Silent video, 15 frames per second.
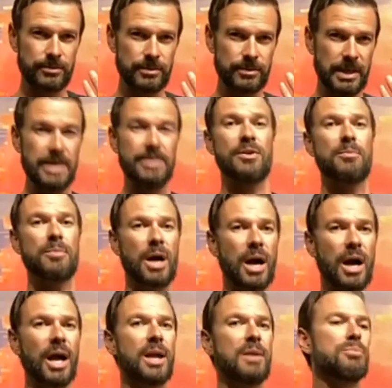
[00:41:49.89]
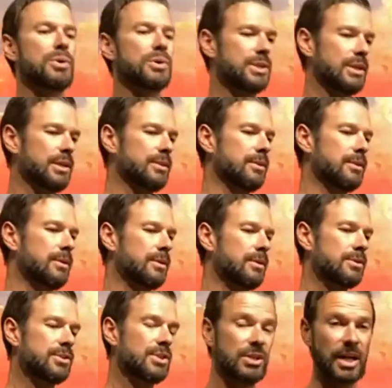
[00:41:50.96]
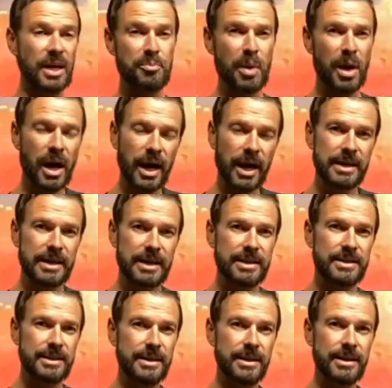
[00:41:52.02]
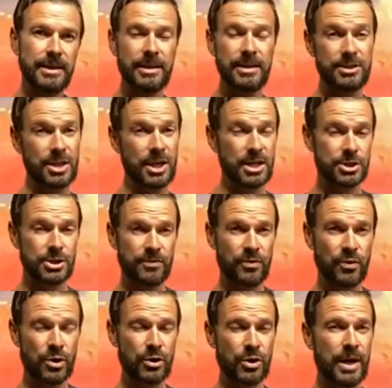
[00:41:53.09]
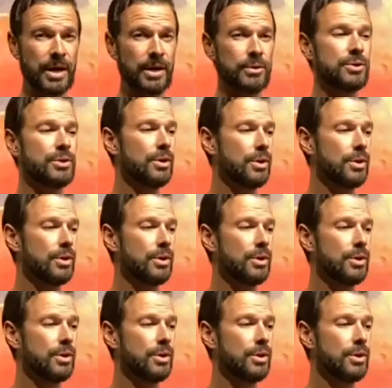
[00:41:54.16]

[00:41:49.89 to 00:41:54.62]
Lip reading: lit from behind, put the sunlight behind it, change the foreground,